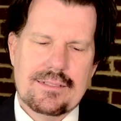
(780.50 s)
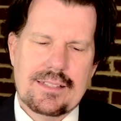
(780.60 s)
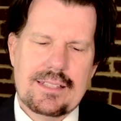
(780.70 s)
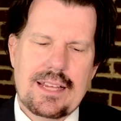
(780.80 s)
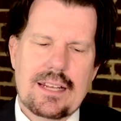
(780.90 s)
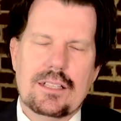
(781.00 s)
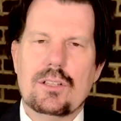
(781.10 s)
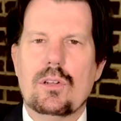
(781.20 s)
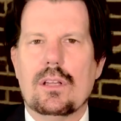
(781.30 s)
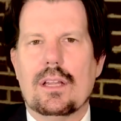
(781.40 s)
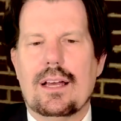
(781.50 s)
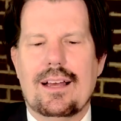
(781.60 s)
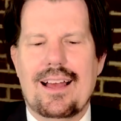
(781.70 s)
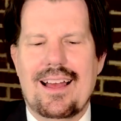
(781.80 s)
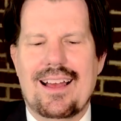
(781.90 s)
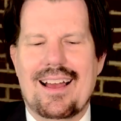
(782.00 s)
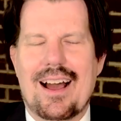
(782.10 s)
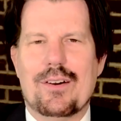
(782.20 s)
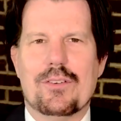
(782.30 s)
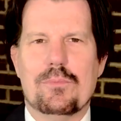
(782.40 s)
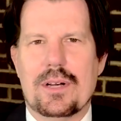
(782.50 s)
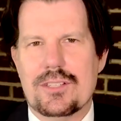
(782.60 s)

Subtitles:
stand a little out of my